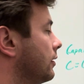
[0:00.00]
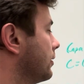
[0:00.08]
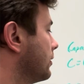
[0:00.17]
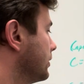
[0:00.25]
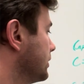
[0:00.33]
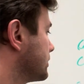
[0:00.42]

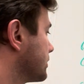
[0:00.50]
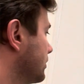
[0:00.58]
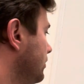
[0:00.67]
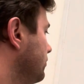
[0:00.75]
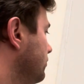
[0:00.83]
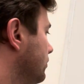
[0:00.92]
Let's
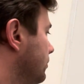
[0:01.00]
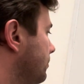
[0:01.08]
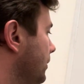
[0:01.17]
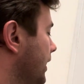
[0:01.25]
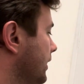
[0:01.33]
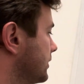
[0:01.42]
go
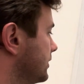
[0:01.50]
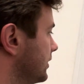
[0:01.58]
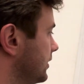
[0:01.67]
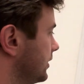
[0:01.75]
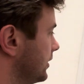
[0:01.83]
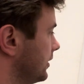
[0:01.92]
back to
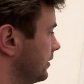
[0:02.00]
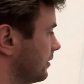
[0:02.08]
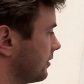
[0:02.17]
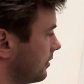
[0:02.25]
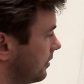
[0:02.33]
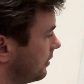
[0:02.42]

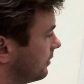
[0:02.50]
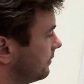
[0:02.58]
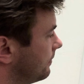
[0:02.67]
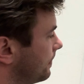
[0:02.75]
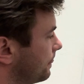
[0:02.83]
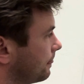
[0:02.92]
here.
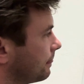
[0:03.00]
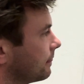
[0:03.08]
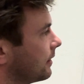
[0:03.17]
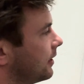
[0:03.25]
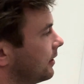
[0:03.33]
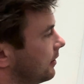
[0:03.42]

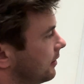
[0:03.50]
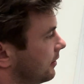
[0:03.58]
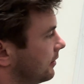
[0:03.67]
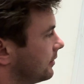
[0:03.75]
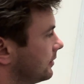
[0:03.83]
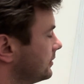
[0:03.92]

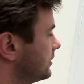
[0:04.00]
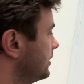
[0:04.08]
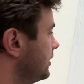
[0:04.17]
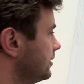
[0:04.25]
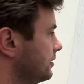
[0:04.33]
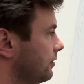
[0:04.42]
Let's
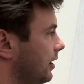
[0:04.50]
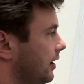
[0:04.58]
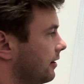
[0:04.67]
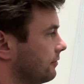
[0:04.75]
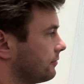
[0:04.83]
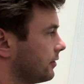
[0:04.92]
say you
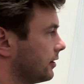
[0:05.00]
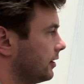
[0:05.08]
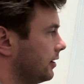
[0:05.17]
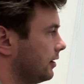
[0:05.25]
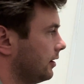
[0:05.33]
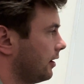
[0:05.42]
have
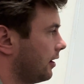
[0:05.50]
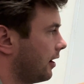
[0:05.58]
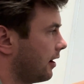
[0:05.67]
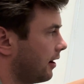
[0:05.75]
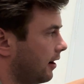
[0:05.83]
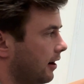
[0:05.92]
a
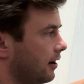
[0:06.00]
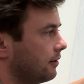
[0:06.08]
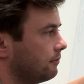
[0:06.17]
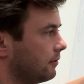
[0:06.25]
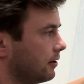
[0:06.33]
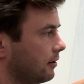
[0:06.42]

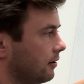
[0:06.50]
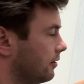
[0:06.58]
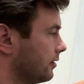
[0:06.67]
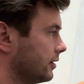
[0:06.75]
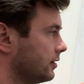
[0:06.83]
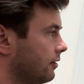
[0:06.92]

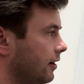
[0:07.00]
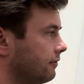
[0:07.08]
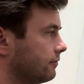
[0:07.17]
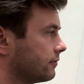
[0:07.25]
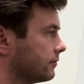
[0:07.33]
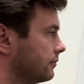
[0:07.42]
you
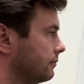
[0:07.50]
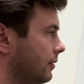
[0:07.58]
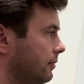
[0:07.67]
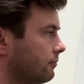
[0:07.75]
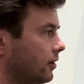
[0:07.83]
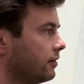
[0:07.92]
have
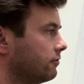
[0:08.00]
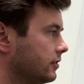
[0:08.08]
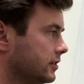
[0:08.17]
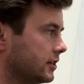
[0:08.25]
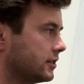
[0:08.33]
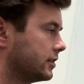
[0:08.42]
membrane
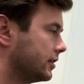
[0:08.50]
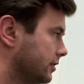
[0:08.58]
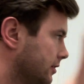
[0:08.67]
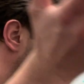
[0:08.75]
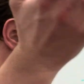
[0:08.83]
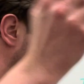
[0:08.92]

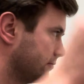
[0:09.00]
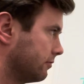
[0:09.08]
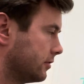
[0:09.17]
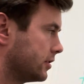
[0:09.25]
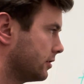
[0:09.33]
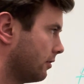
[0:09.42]
resistance,
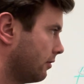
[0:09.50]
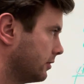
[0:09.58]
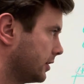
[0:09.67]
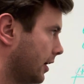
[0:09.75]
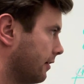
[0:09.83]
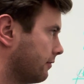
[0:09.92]
which you always
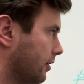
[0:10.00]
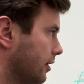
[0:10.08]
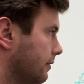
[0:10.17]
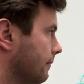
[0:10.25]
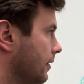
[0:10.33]
have, right?